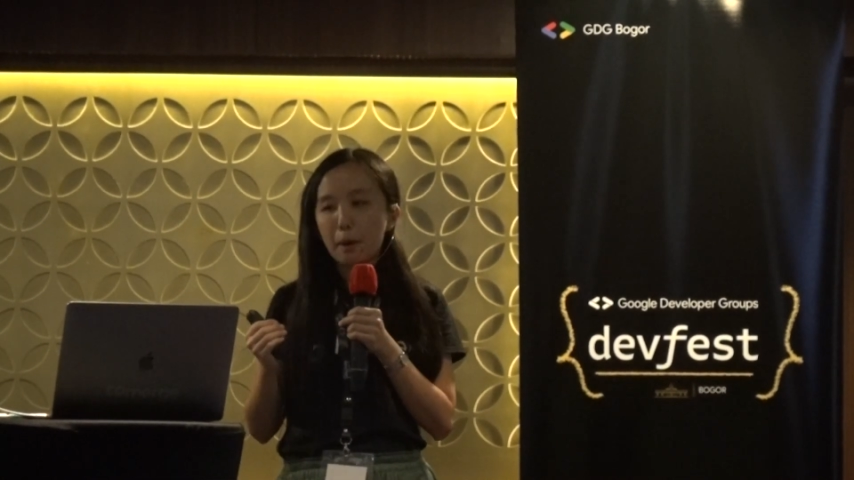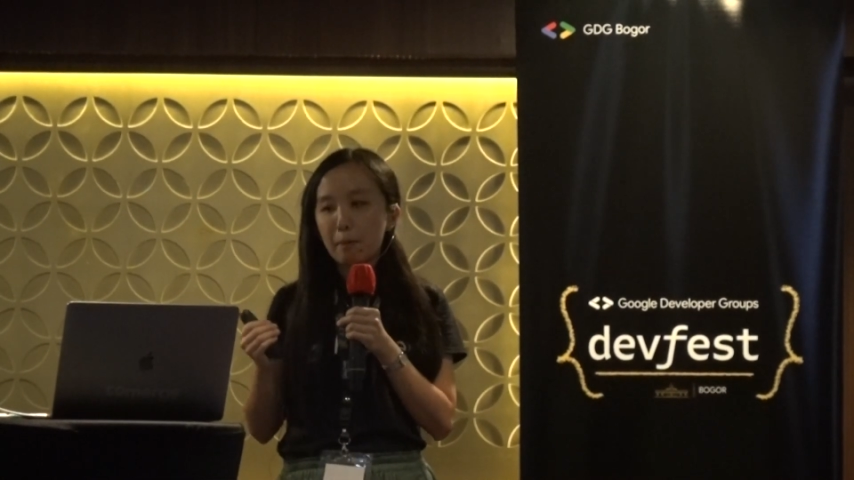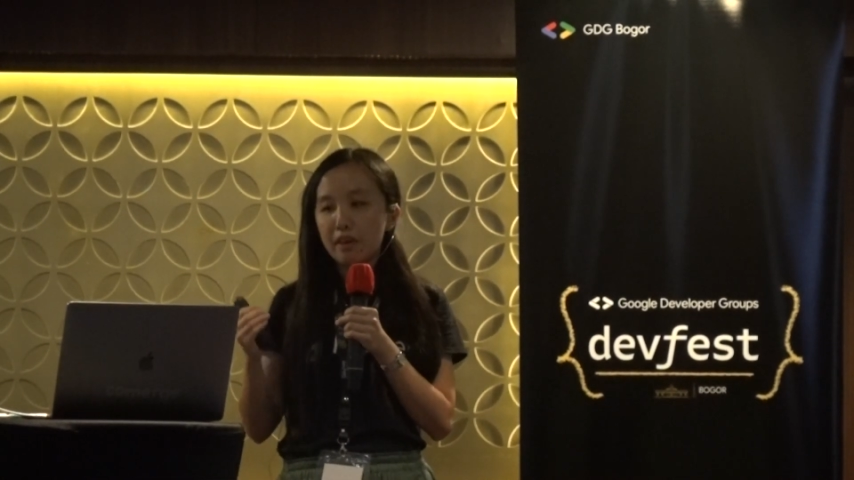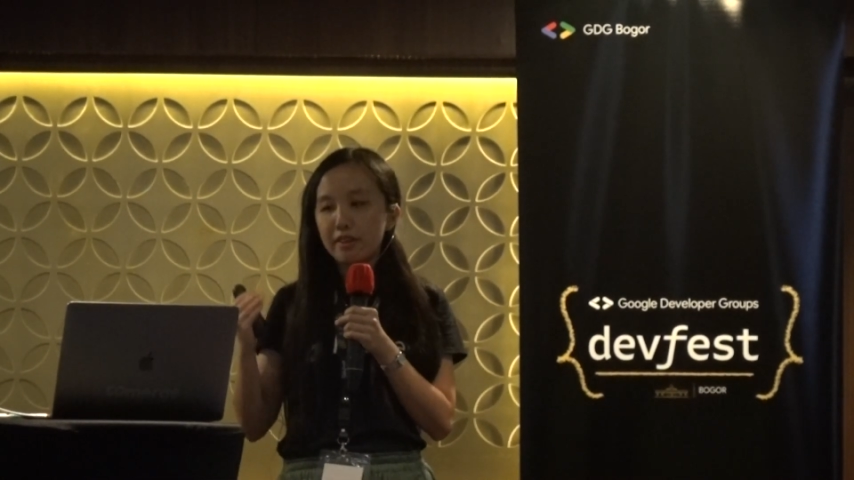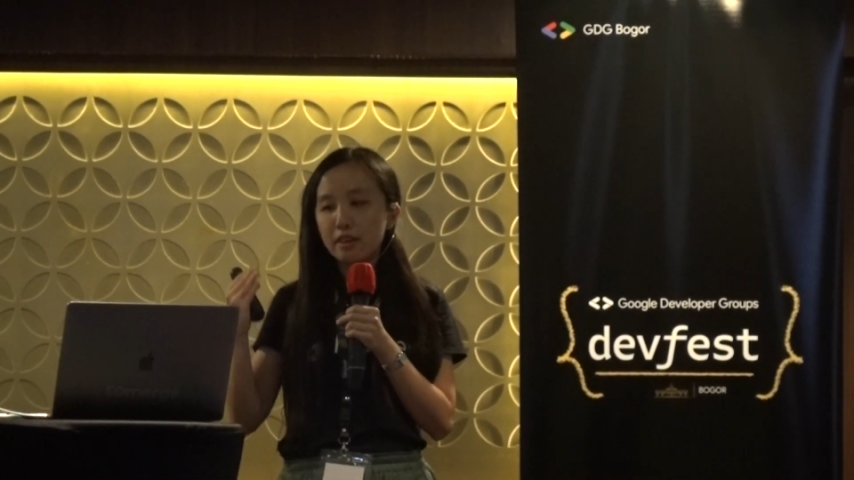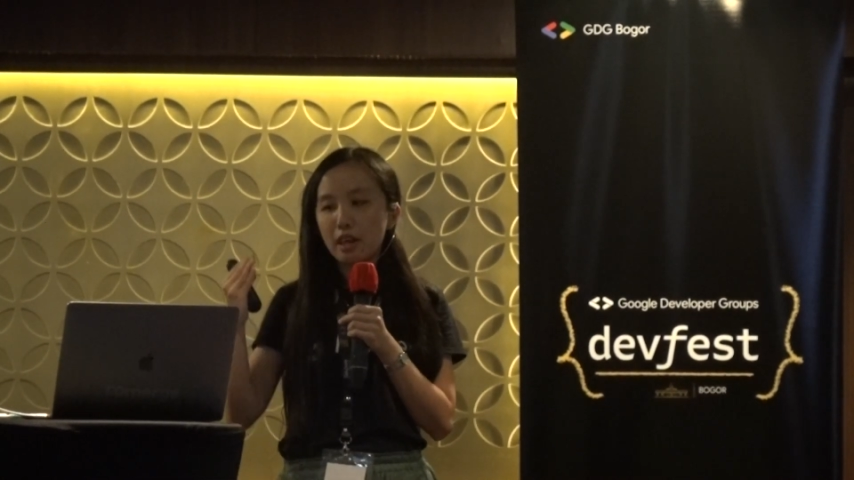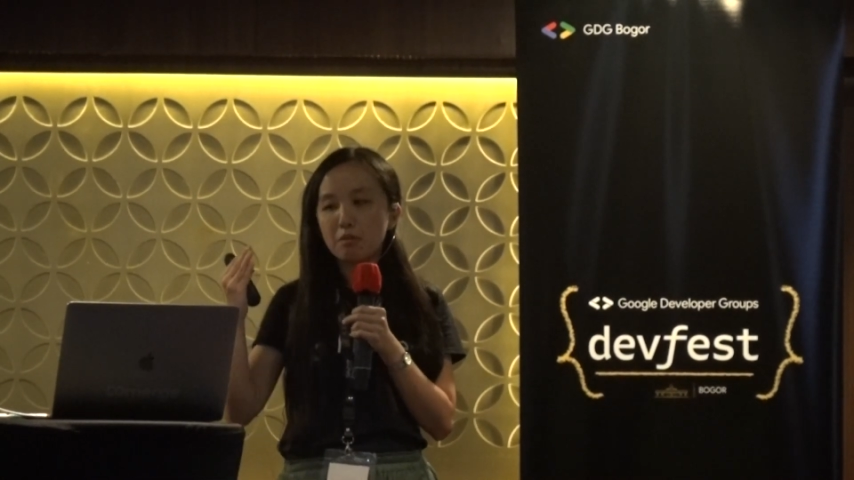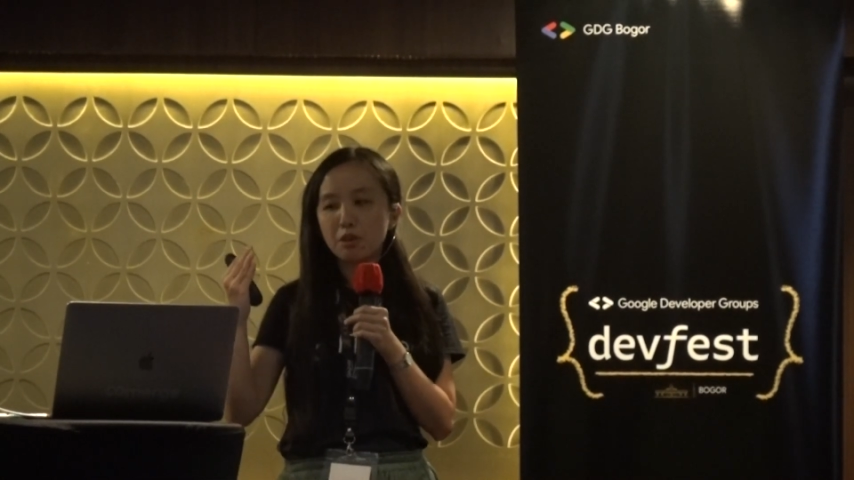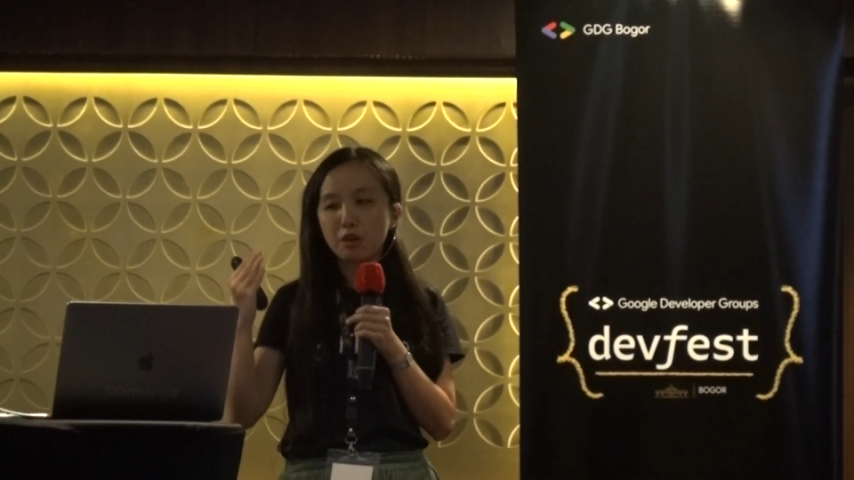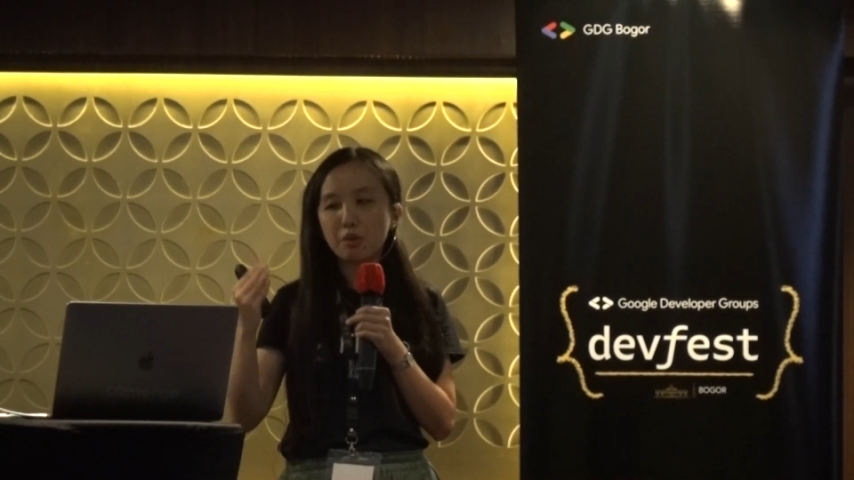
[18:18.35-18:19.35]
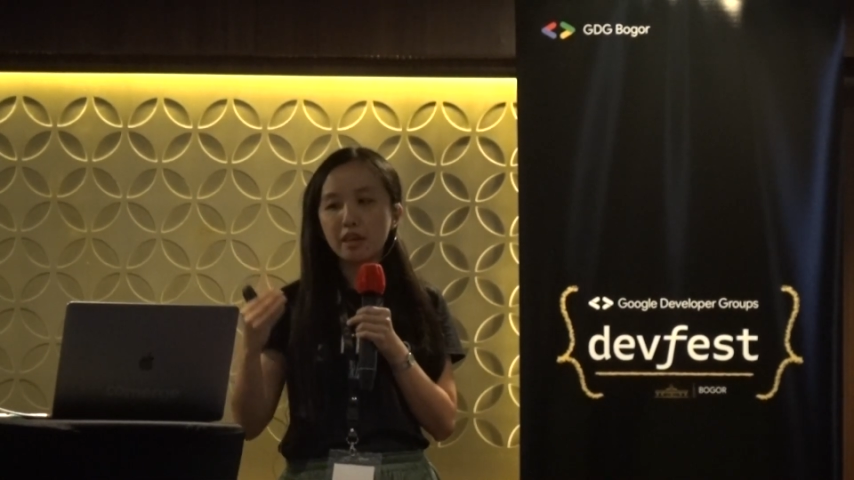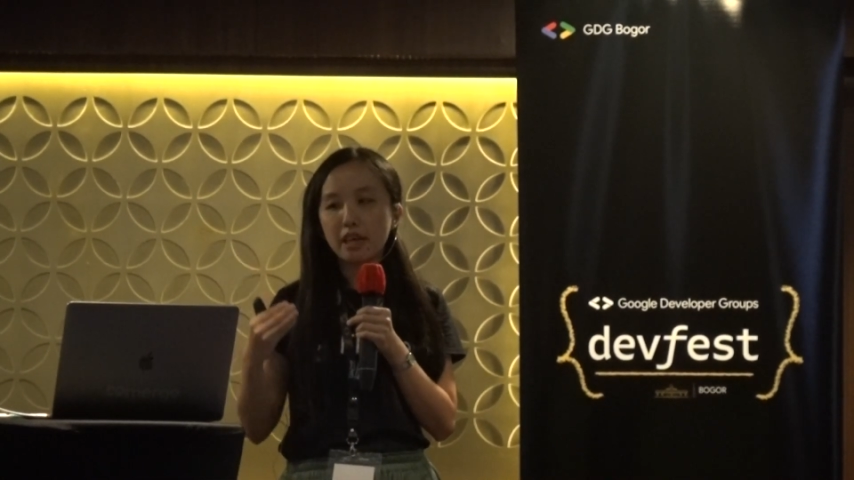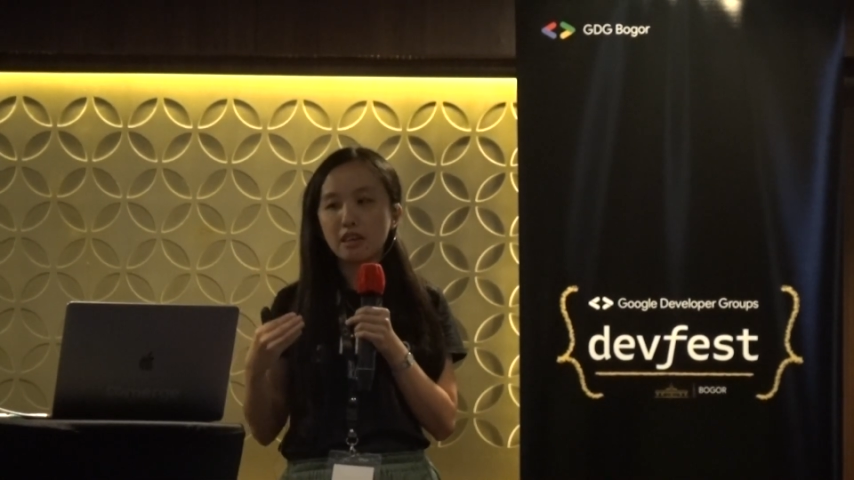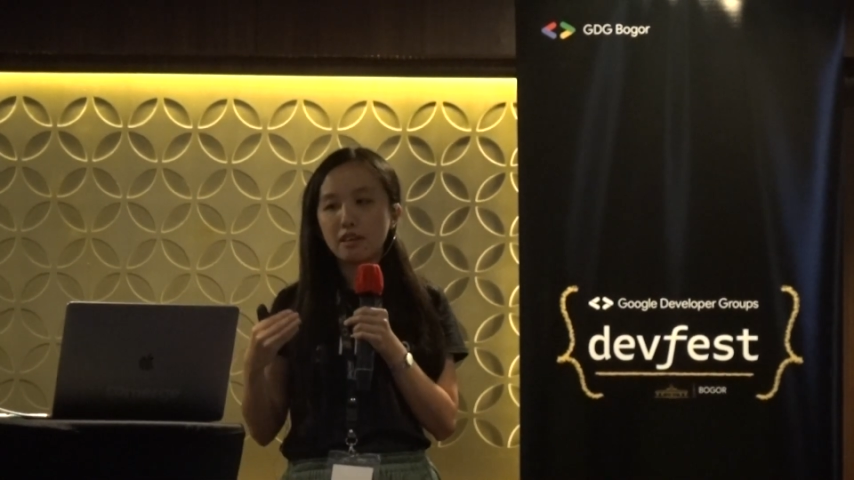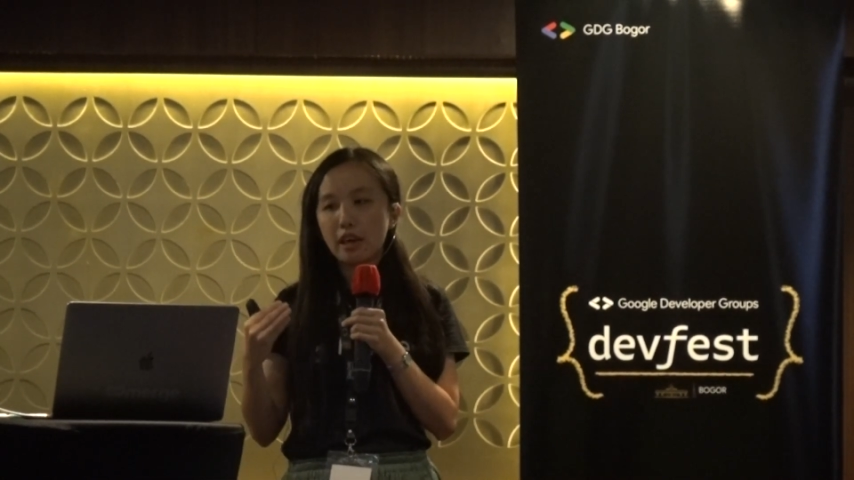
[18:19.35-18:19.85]
but here I'm showing
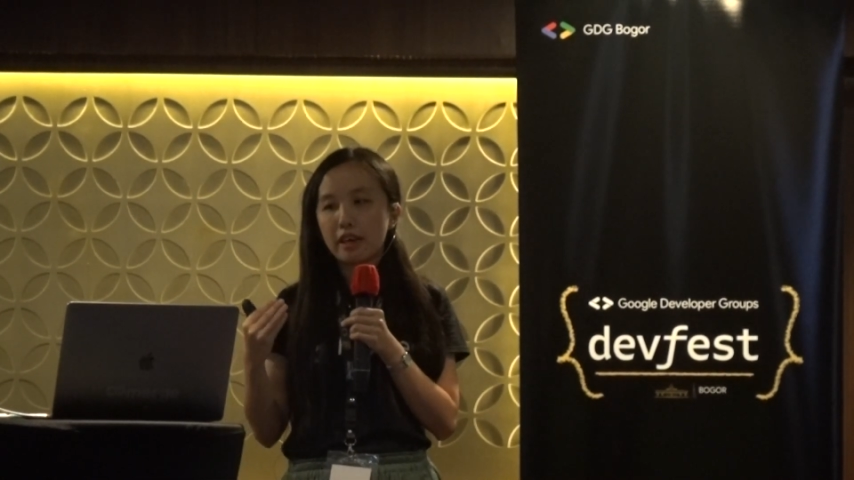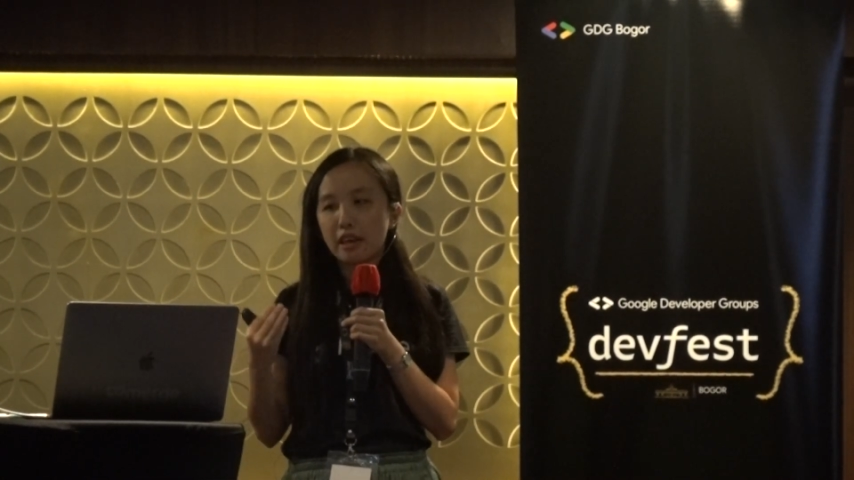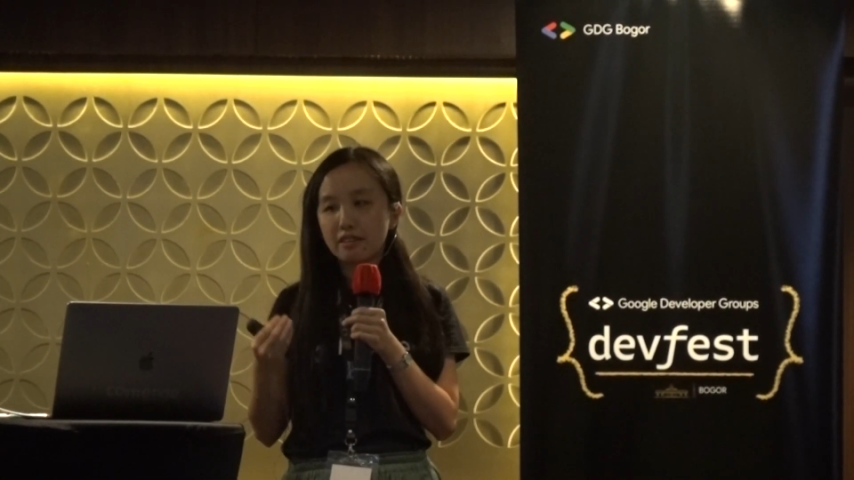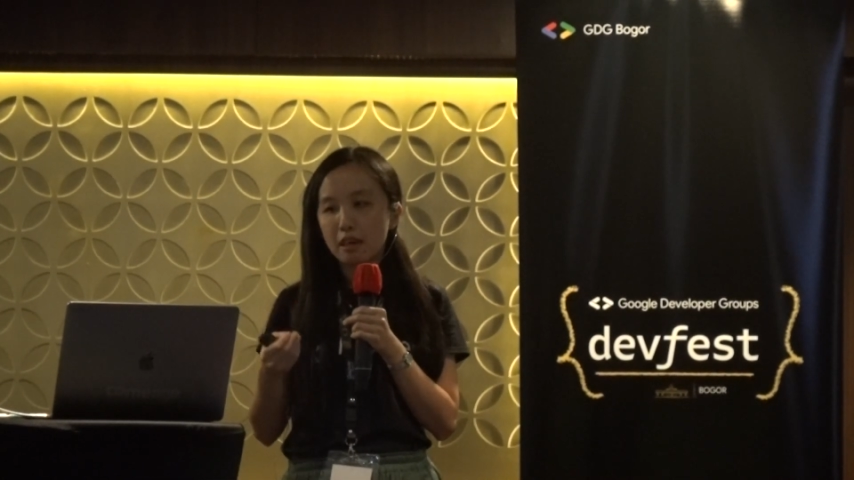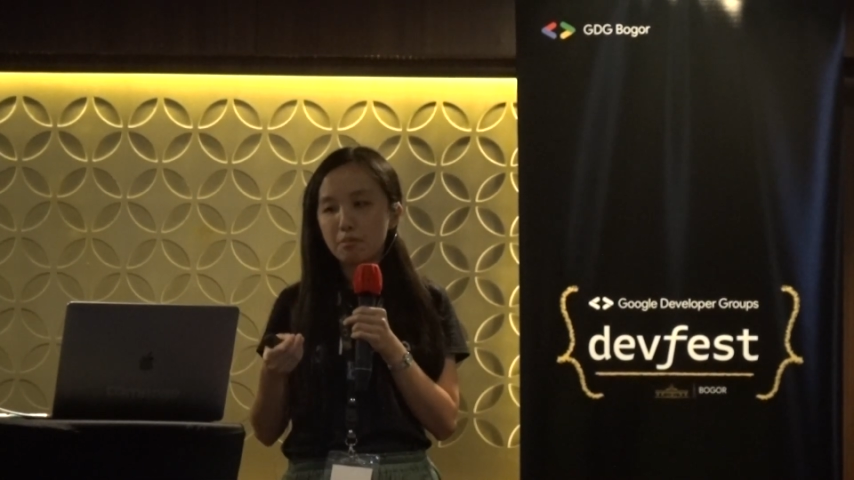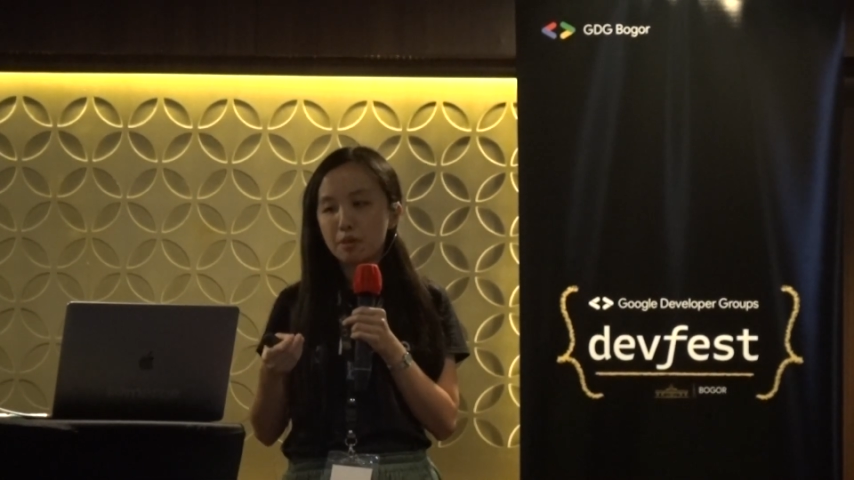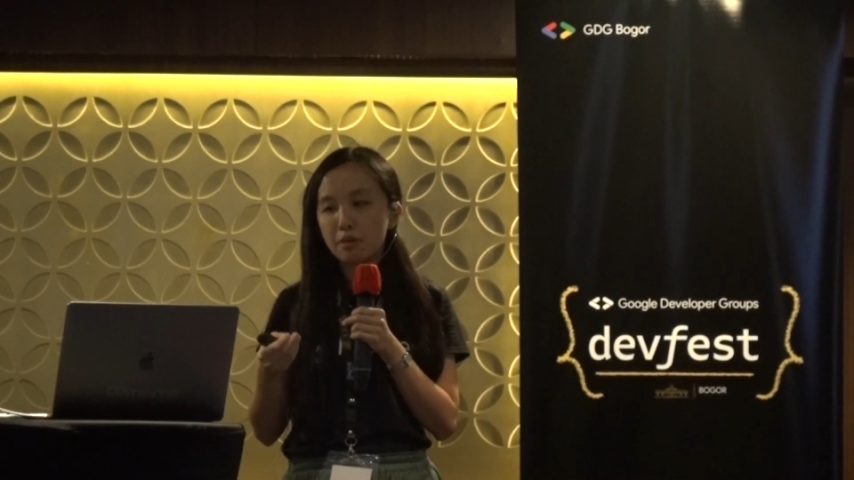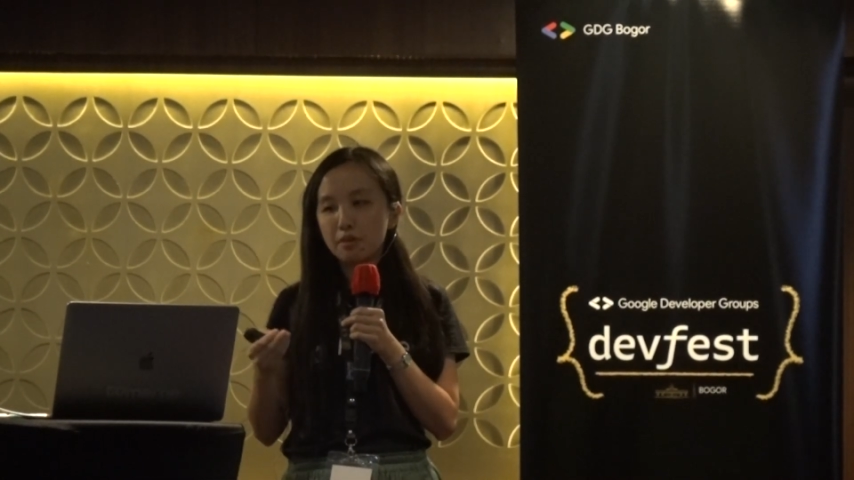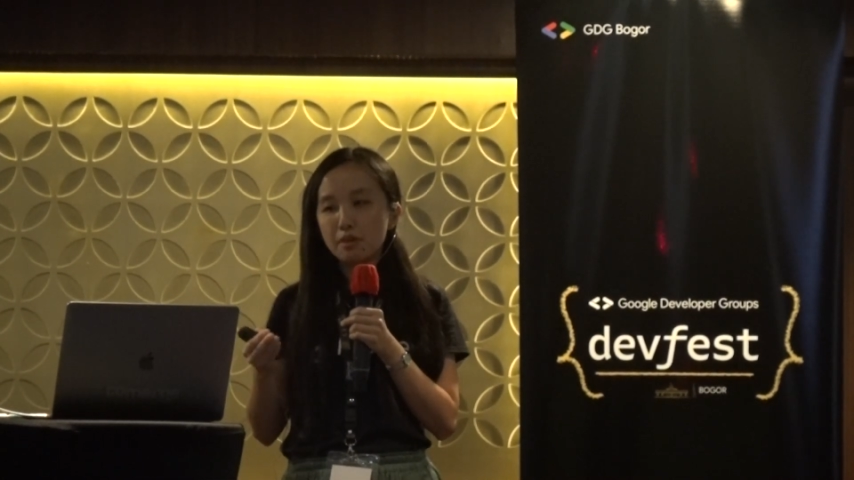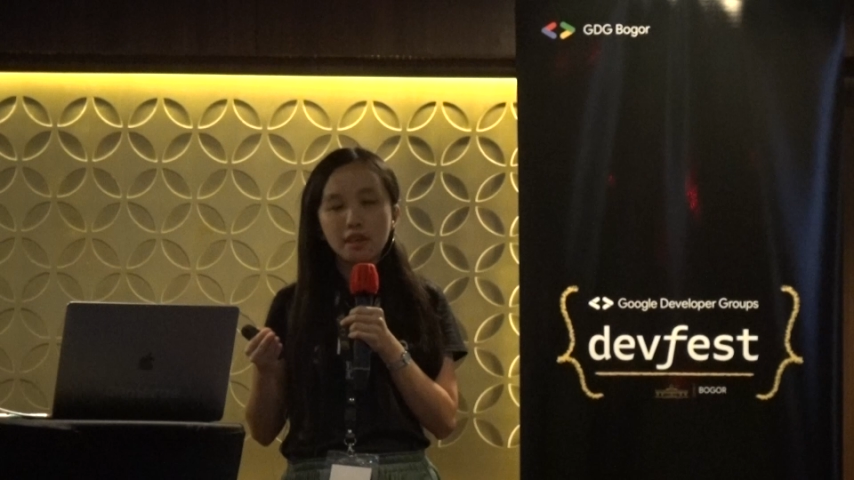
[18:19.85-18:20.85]
an example.